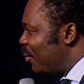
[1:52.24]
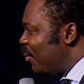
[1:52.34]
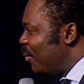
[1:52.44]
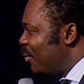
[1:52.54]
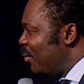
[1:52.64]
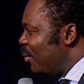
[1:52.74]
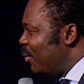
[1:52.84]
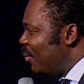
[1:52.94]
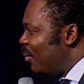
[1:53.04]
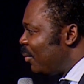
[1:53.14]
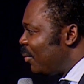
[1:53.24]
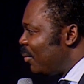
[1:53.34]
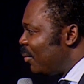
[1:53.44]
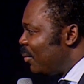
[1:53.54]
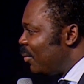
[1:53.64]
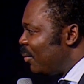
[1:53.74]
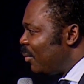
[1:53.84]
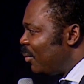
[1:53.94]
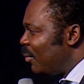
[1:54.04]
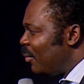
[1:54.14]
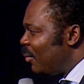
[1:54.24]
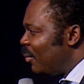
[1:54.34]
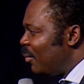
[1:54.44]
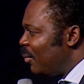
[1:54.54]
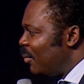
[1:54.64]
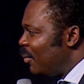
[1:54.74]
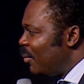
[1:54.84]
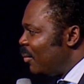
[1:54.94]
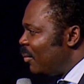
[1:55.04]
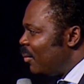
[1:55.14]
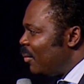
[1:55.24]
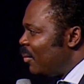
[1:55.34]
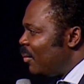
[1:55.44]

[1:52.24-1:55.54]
Nothing is said.